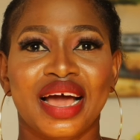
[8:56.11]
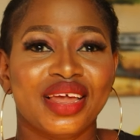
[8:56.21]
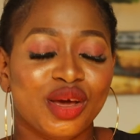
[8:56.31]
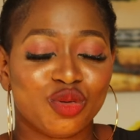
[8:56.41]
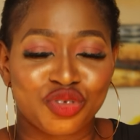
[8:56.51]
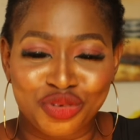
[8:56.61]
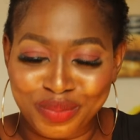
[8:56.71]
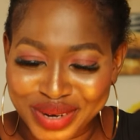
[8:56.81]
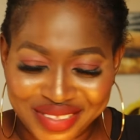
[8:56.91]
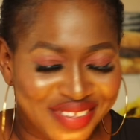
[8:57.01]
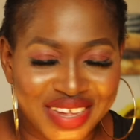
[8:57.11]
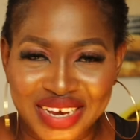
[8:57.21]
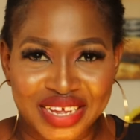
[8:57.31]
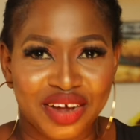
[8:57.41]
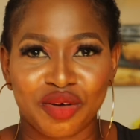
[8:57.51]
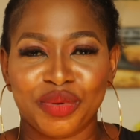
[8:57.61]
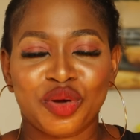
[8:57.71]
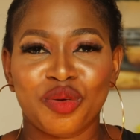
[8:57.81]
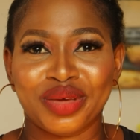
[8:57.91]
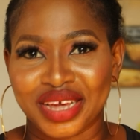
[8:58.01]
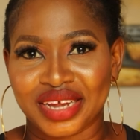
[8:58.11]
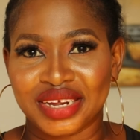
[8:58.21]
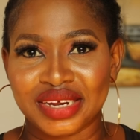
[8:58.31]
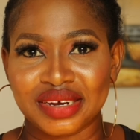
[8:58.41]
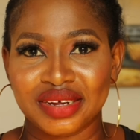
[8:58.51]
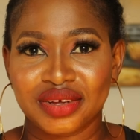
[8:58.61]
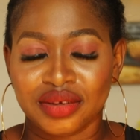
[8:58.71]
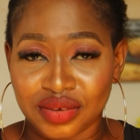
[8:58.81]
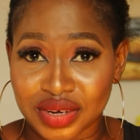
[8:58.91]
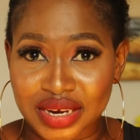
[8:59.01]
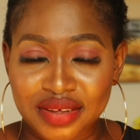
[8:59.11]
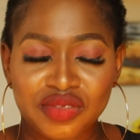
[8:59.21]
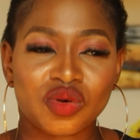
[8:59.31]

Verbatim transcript: And automatically, I'll become a Ghanaian. You get it?